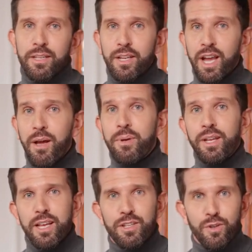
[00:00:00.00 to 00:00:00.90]

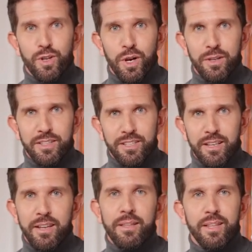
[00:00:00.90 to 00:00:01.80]
clapping as you dance,
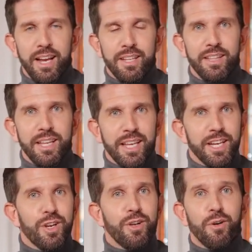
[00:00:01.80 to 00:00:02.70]
tasting
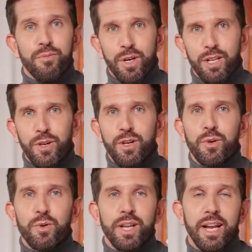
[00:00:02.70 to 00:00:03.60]
each new flavor you
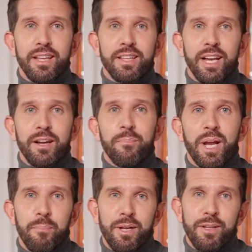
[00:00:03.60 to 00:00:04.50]
create, and
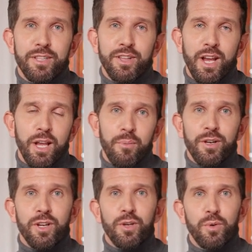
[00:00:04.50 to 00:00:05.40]
mapping the sky with
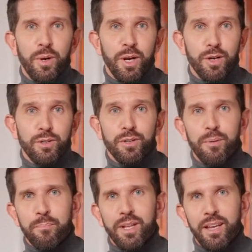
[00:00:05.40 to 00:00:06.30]
you under the
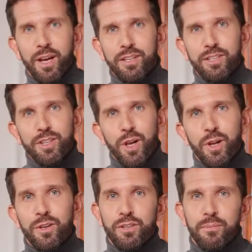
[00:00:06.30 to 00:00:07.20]
midnight
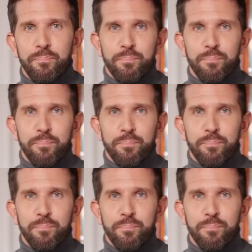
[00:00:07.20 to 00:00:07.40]
stars.